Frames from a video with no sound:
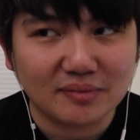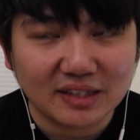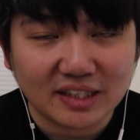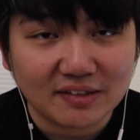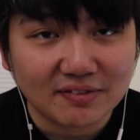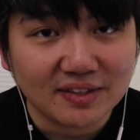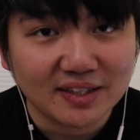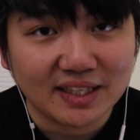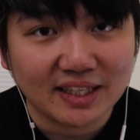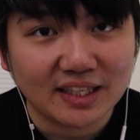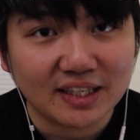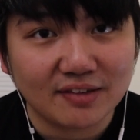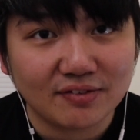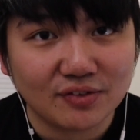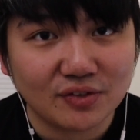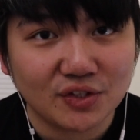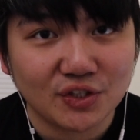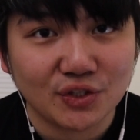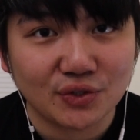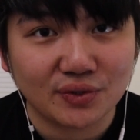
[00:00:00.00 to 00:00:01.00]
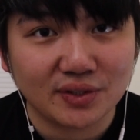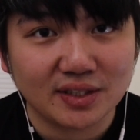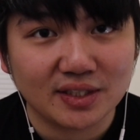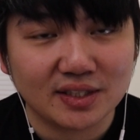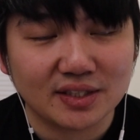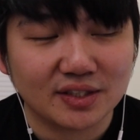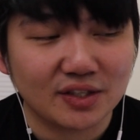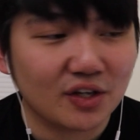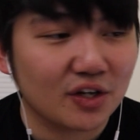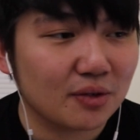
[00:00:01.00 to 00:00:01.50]
leave a like if you enjoyed
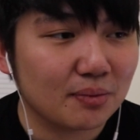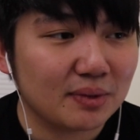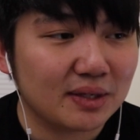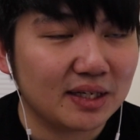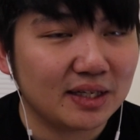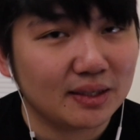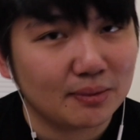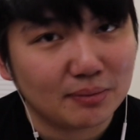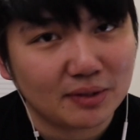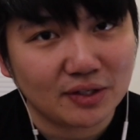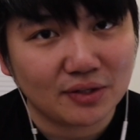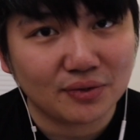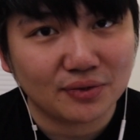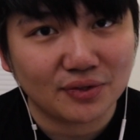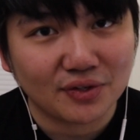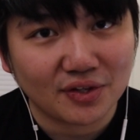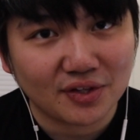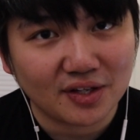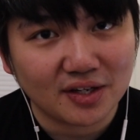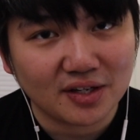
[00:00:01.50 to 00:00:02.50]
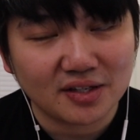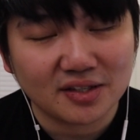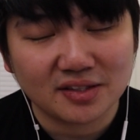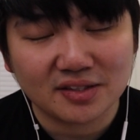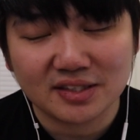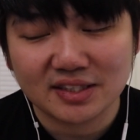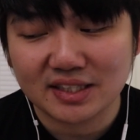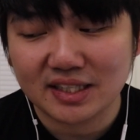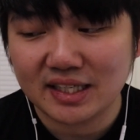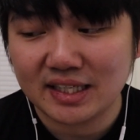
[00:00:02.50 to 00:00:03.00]
it, comment and let me know your
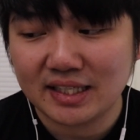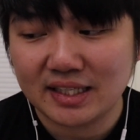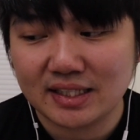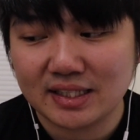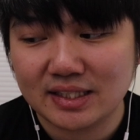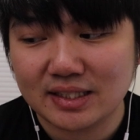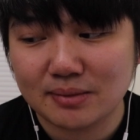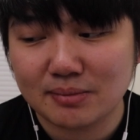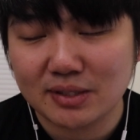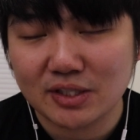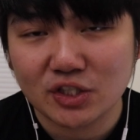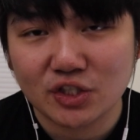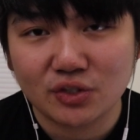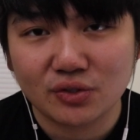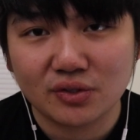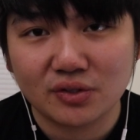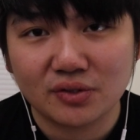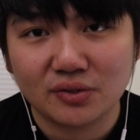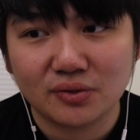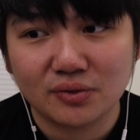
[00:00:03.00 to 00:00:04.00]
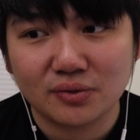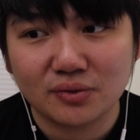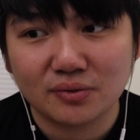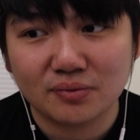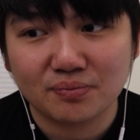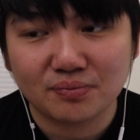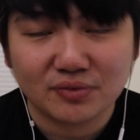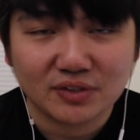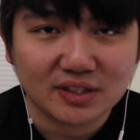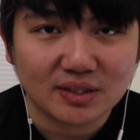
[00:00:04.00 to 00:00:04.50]
thoughts, and make sure
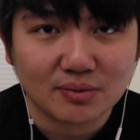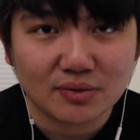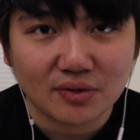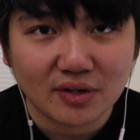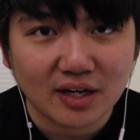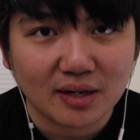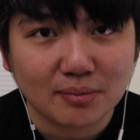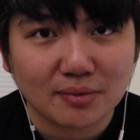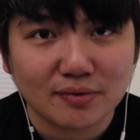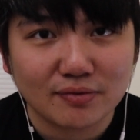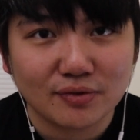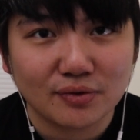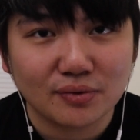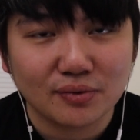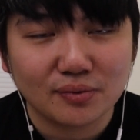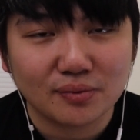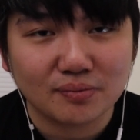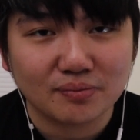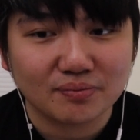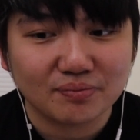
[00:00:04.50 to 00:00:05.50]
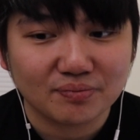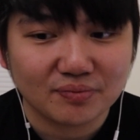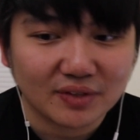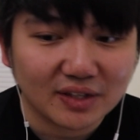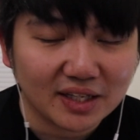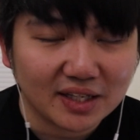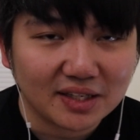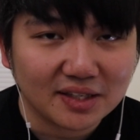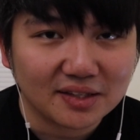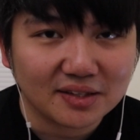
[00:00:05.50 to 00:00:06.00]
you subscribe if you
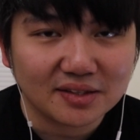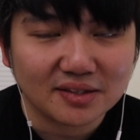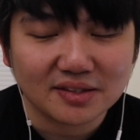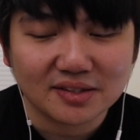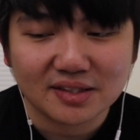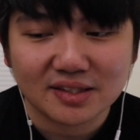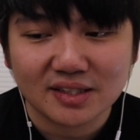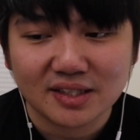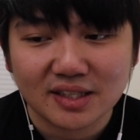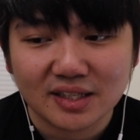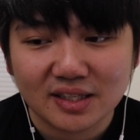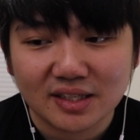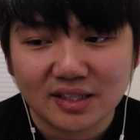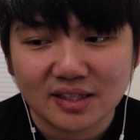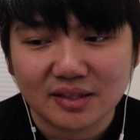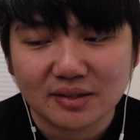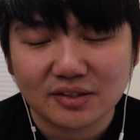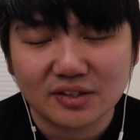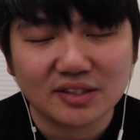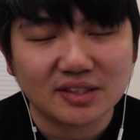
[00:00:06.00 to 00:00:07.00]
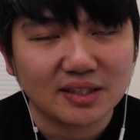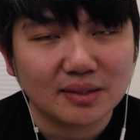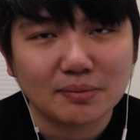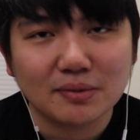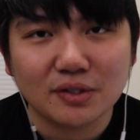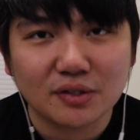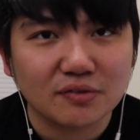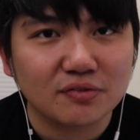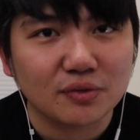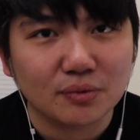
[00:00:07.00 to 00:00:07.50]
like it. Just let
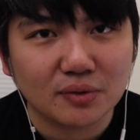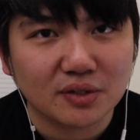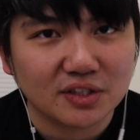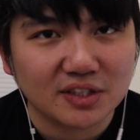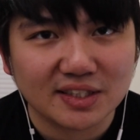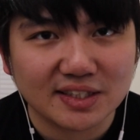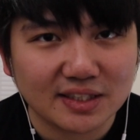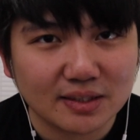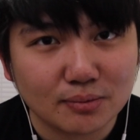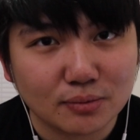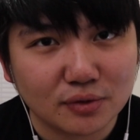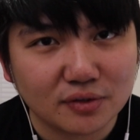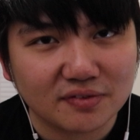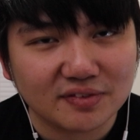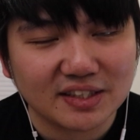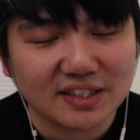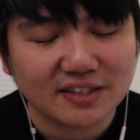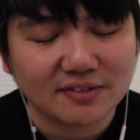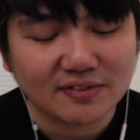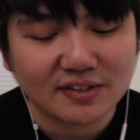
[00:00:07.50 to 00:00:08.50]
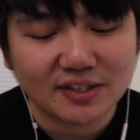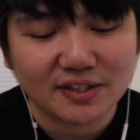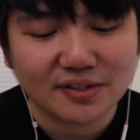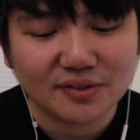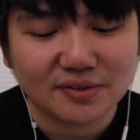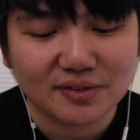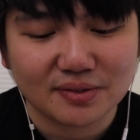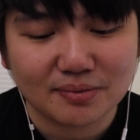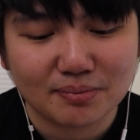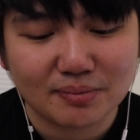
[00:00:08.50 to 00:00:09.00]
me know if you want to see more of these
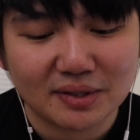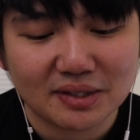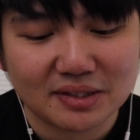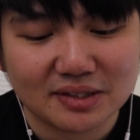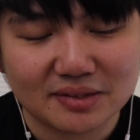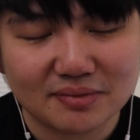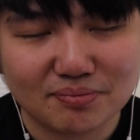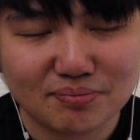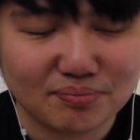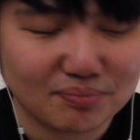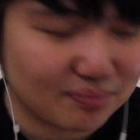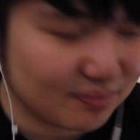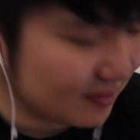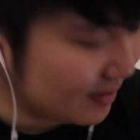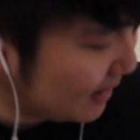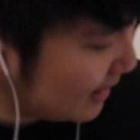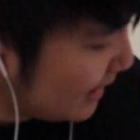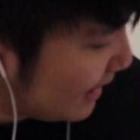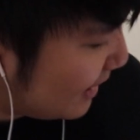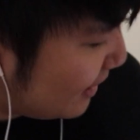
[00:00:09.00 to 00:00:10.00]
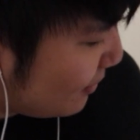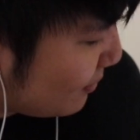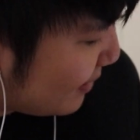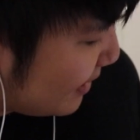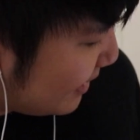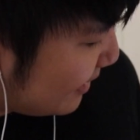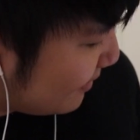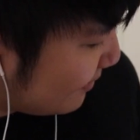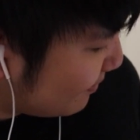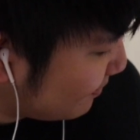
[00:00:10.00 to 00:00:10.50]
videos. But
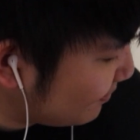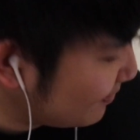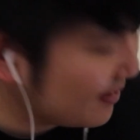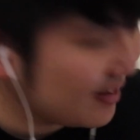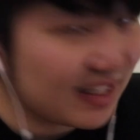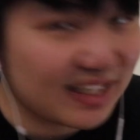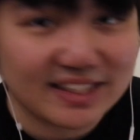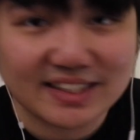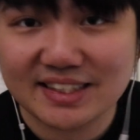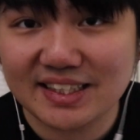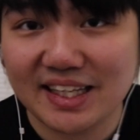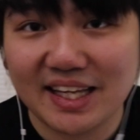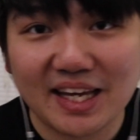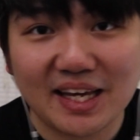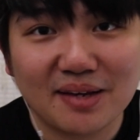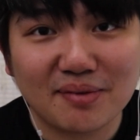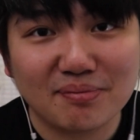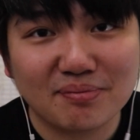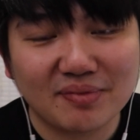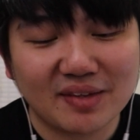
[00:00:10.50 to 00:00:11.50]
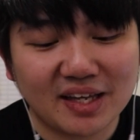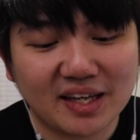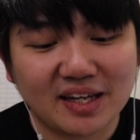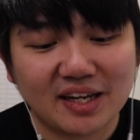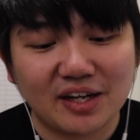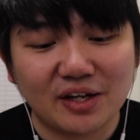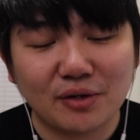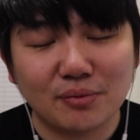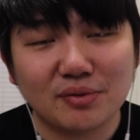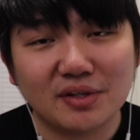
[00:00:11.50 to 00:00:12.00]
anyway, that's the game,
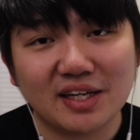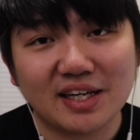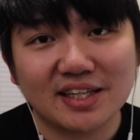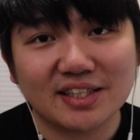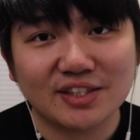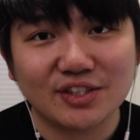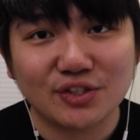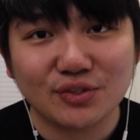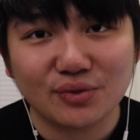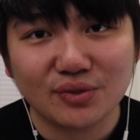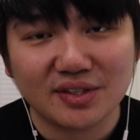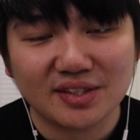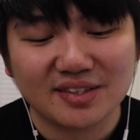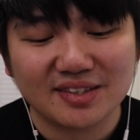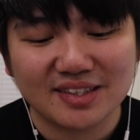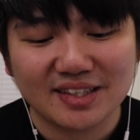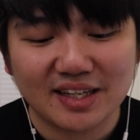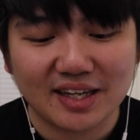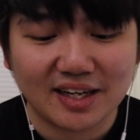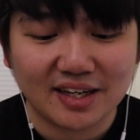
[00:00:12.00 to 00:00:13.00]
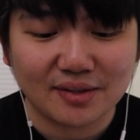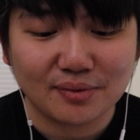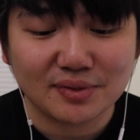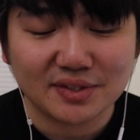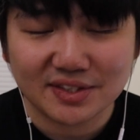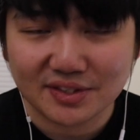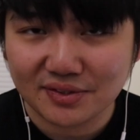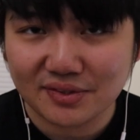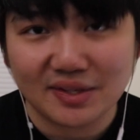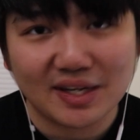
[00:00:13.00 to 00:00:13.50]
and I hope you guys enjoyed. I
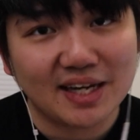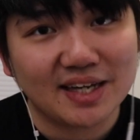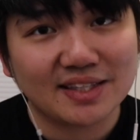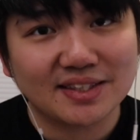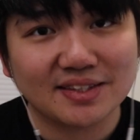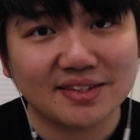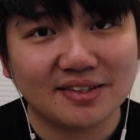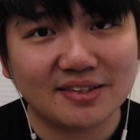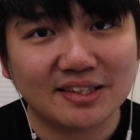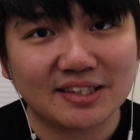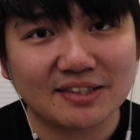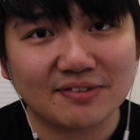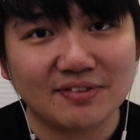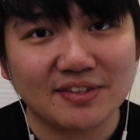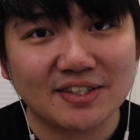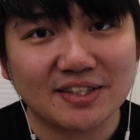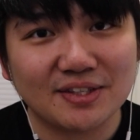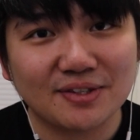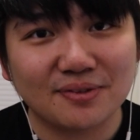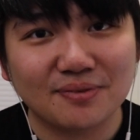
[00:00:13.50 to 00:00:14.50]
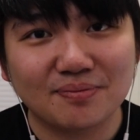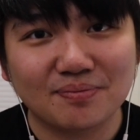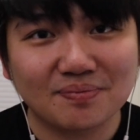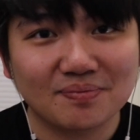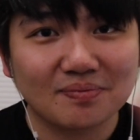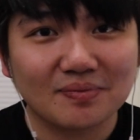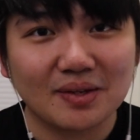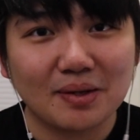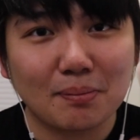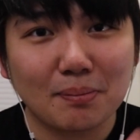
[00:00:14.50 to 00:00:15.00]
will see you guys in the next video.
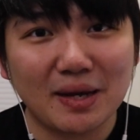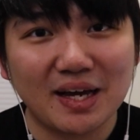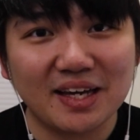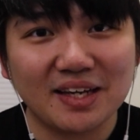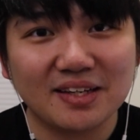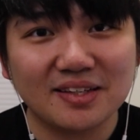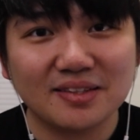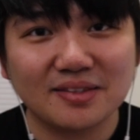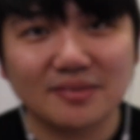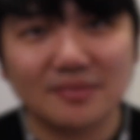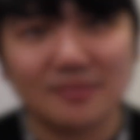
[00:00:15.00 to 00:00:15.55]
Bye.